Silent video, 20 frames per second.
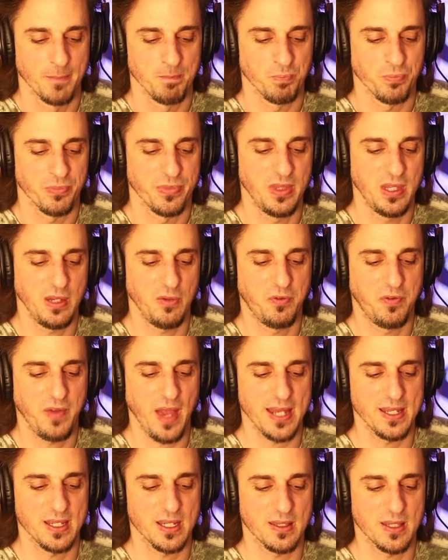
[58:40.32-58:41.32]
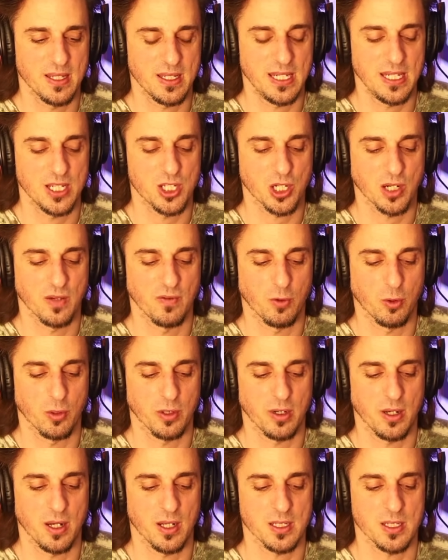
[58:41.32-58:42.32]
defended the teaching of
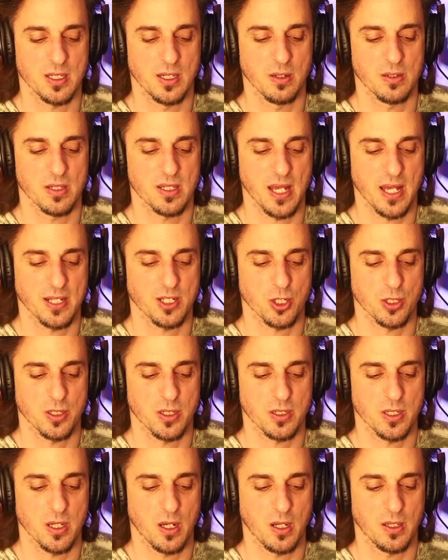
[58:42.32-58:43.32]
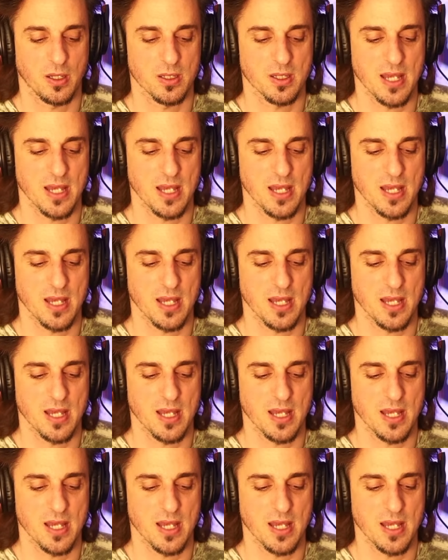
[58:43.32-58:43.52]
Ordinatio Sacerdotales